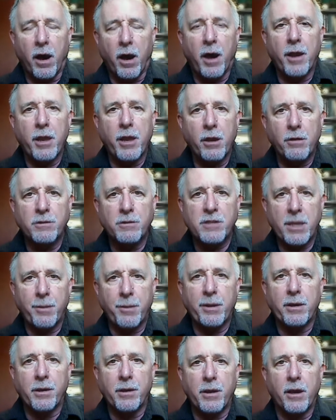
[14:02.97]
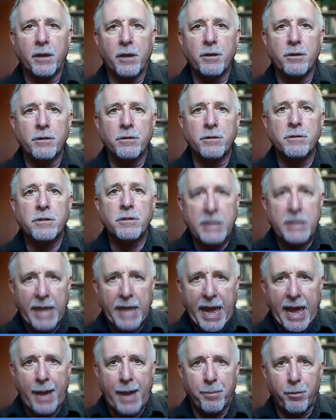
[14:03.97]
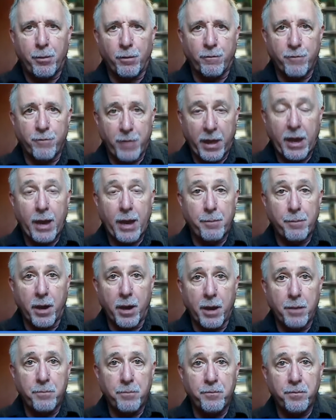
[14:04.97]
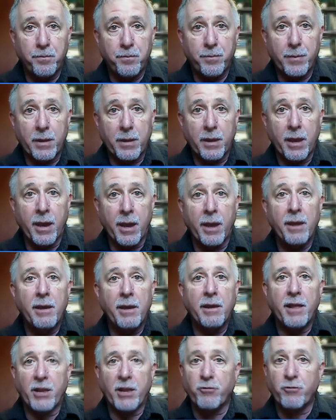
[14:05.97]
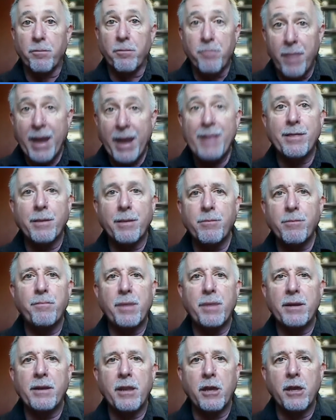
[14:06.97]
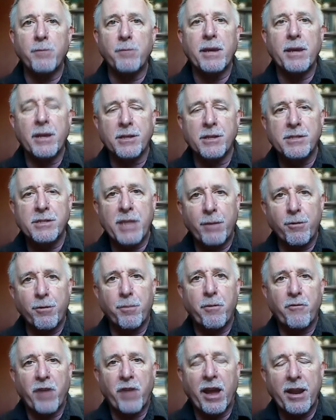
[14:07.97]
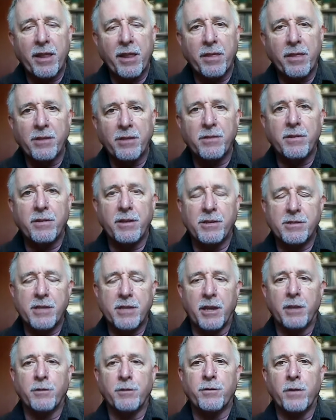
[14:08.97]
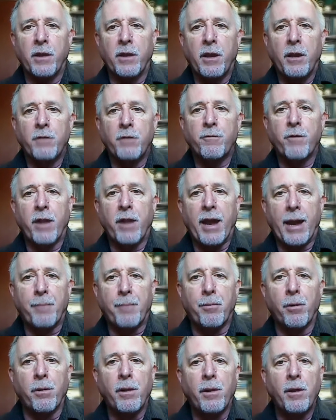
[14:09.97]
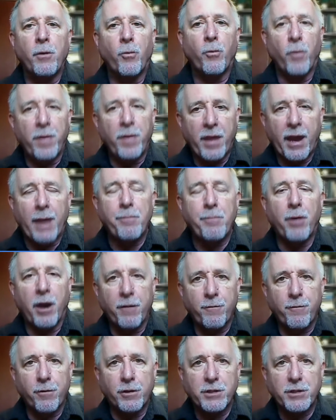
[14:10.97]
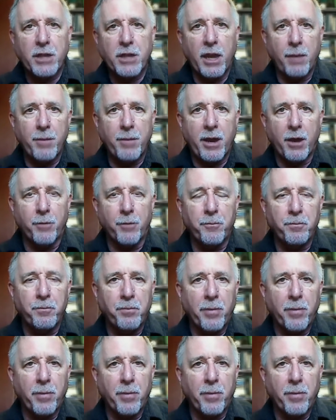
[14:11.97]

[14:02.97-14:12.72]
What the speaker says: audio semiconductors to Apple for the iPod. Okay, that's what made them the big deal, because they were providing these things for Apple when the iPod first came out.